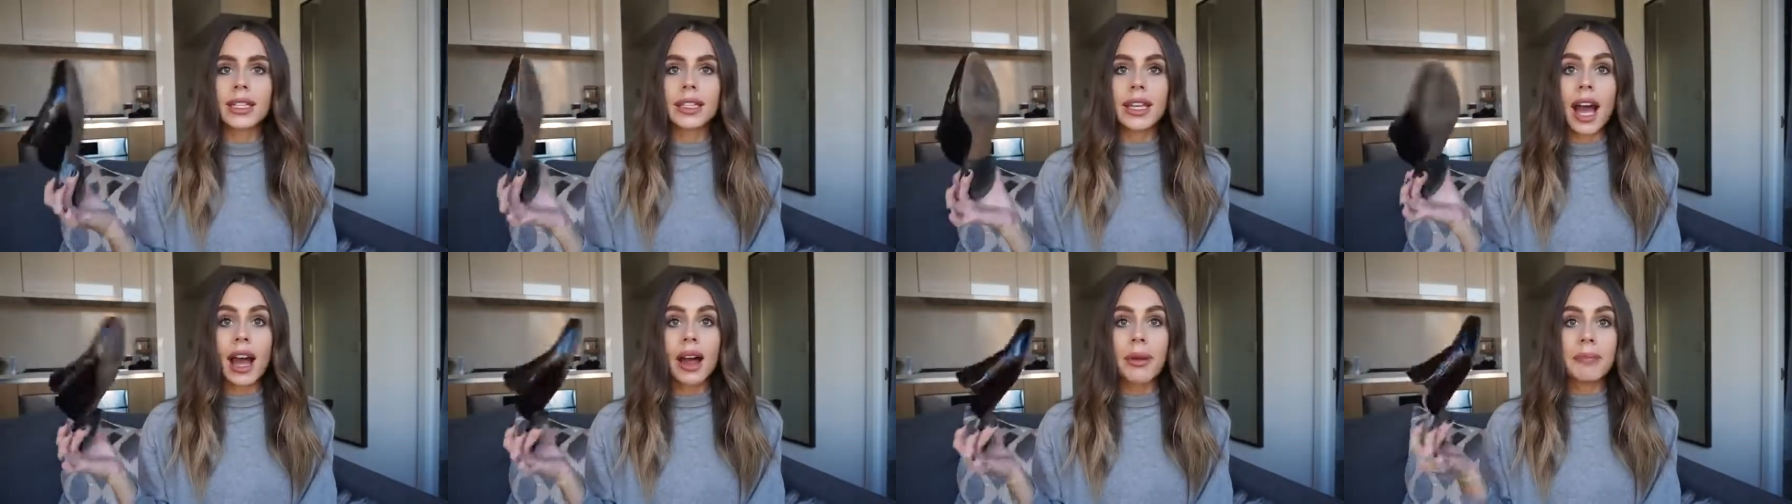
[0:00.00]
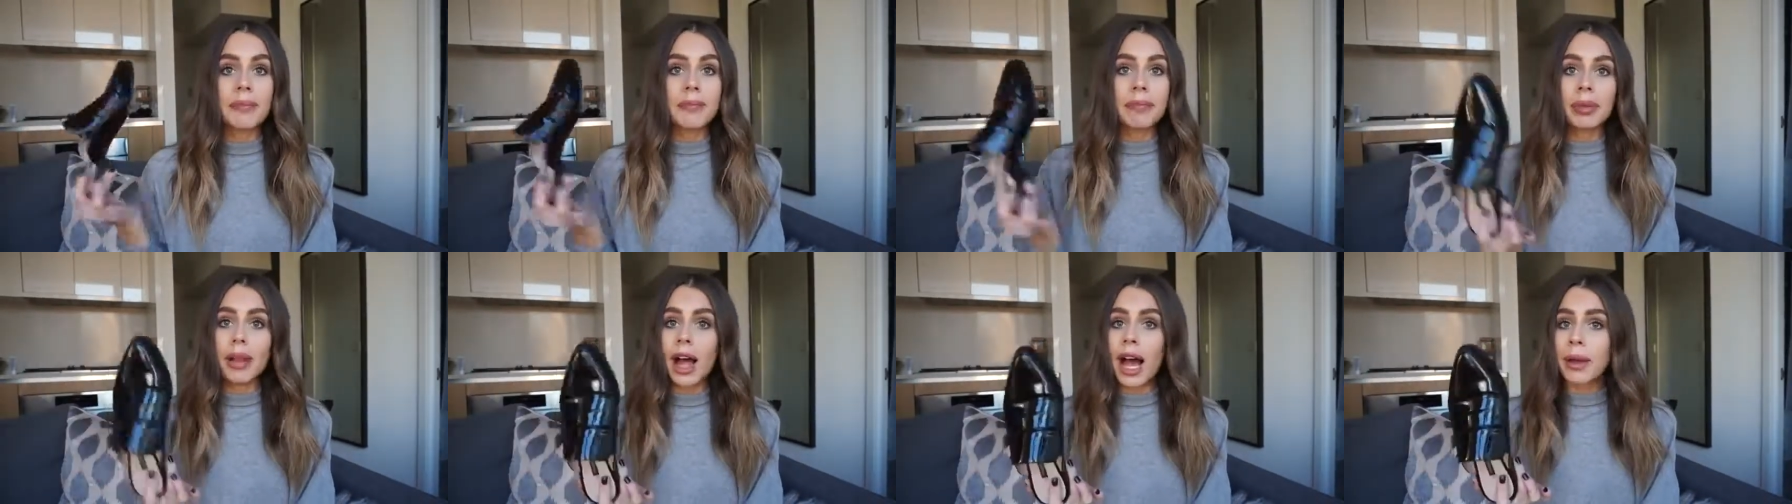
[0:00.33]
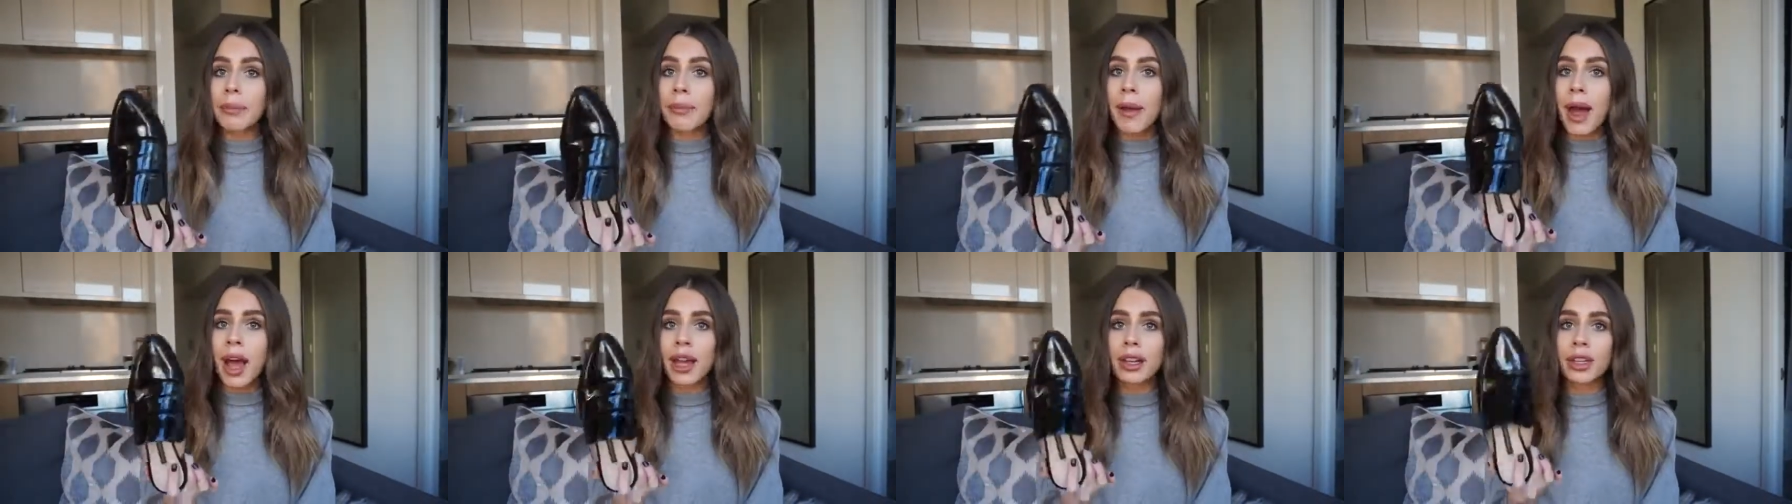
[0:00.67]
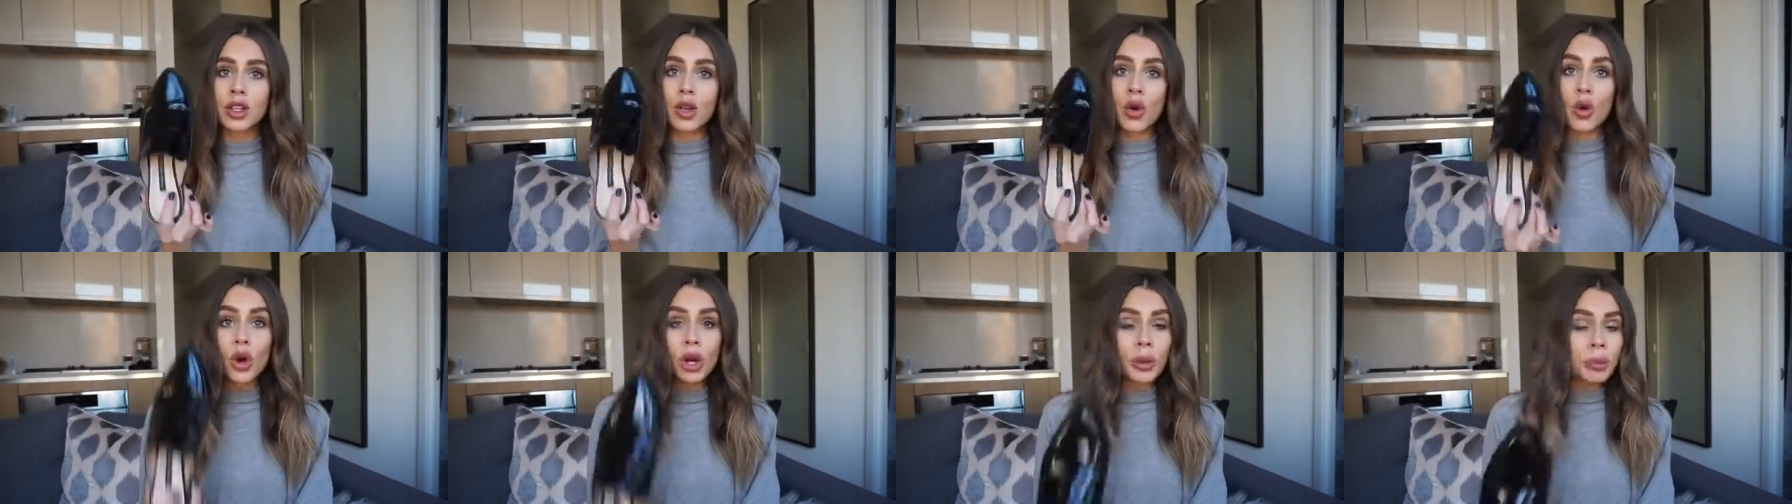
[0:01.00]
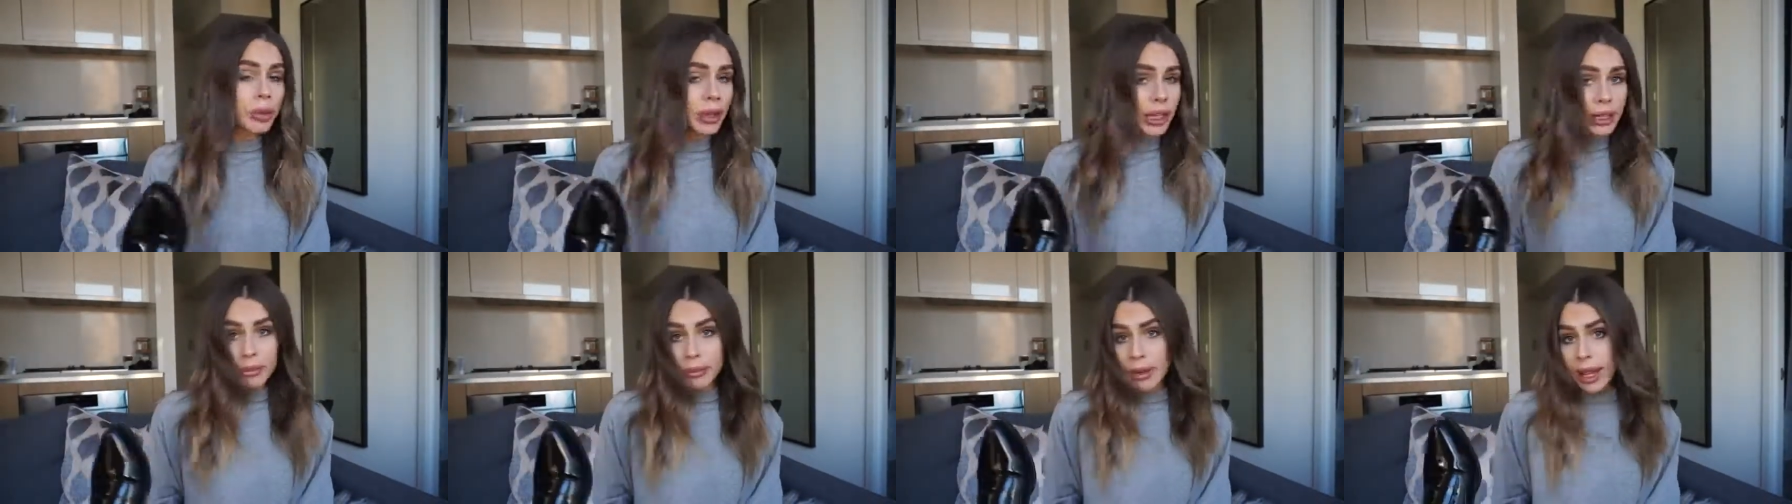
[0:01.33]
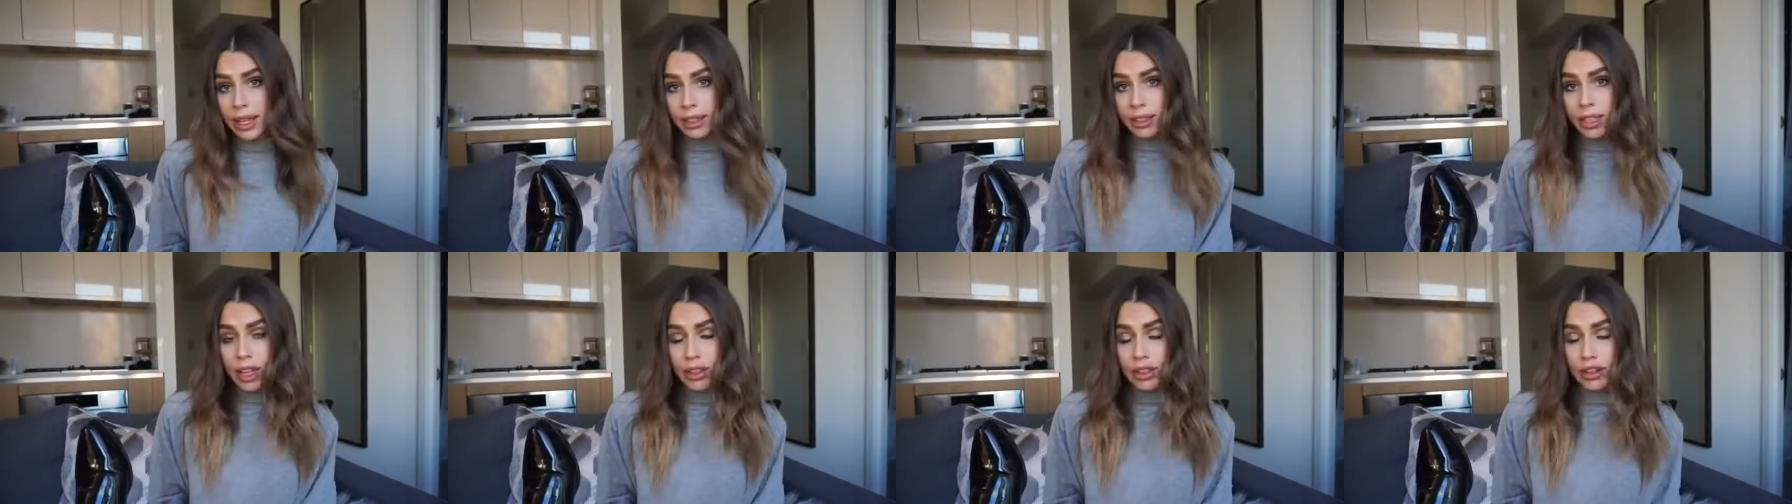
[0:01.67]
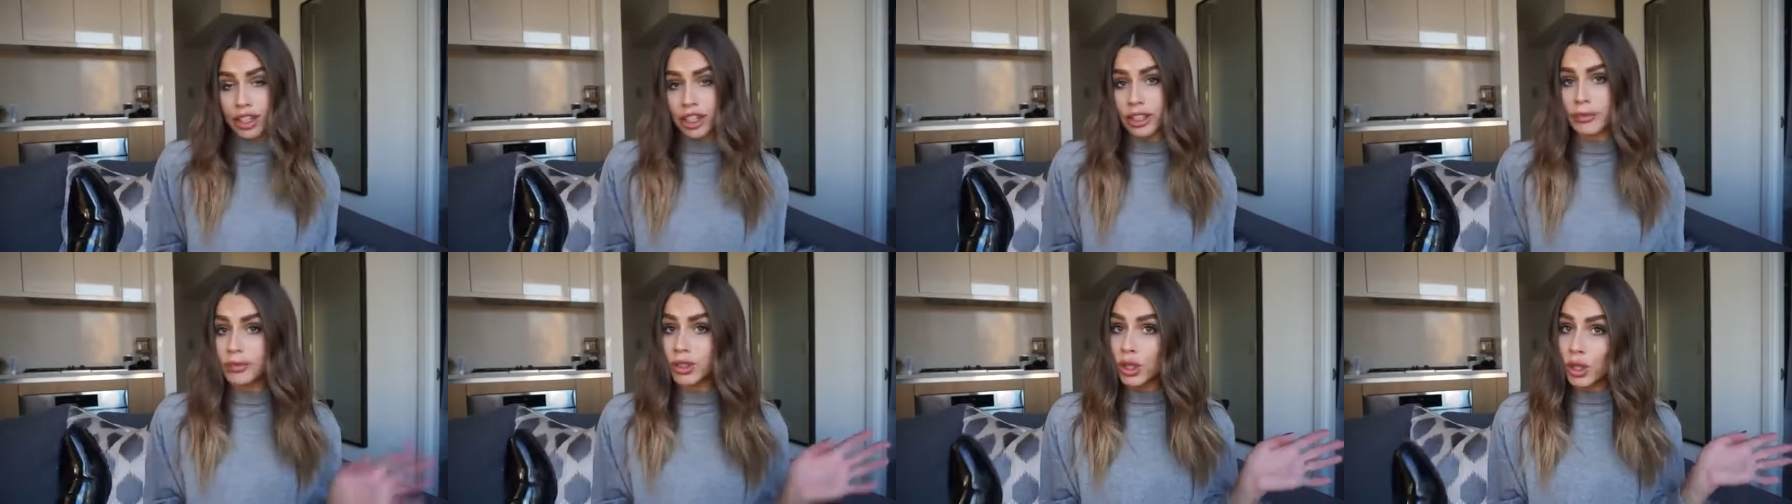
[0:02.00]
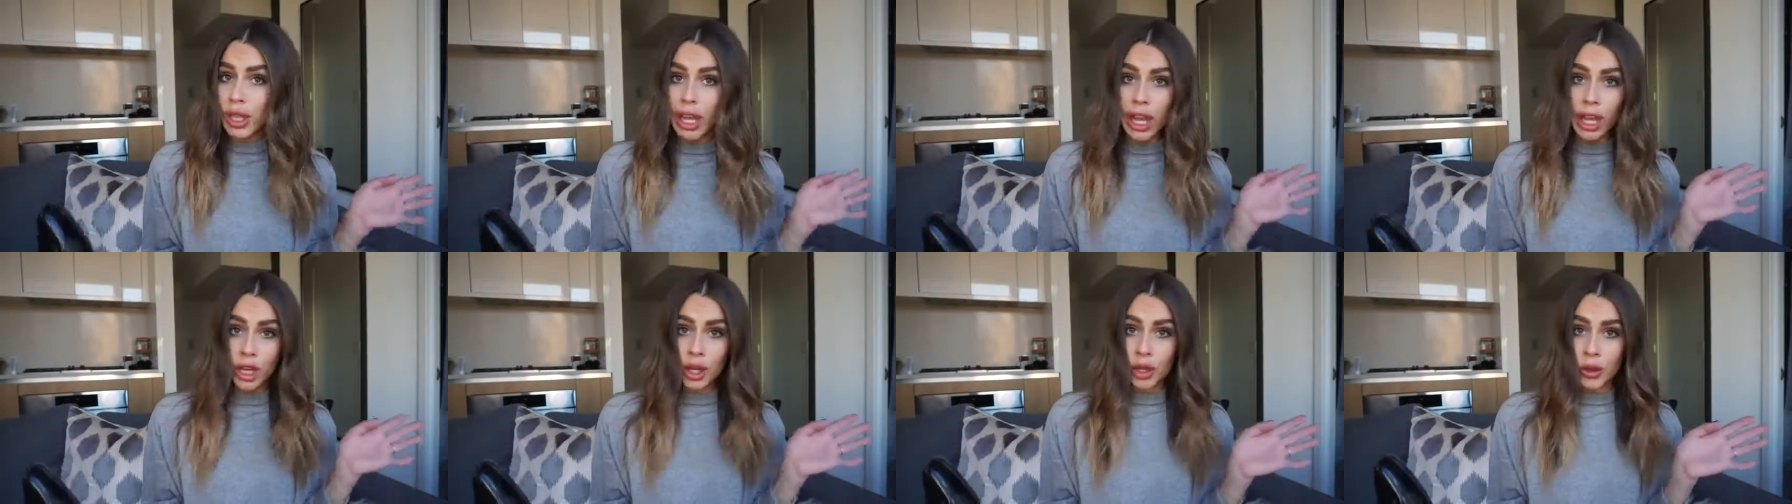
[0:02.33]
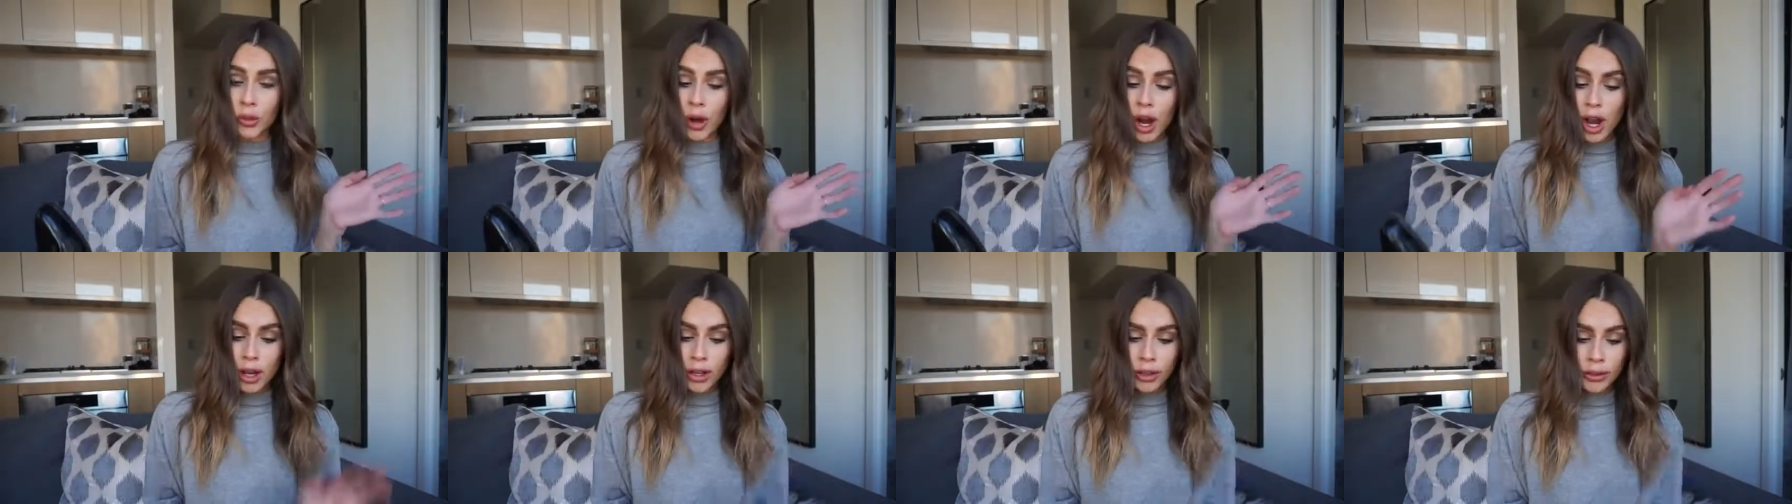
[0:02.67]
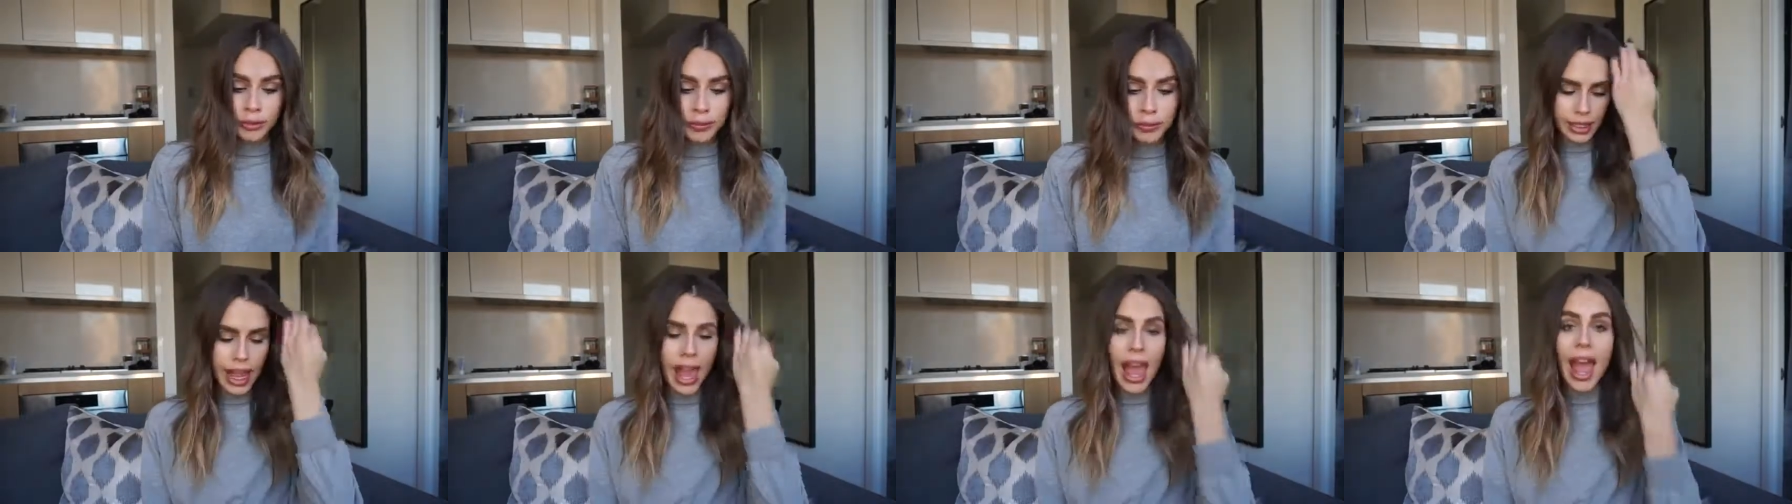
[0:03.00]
yeah, black patent or plain black leather, you can't go wrong.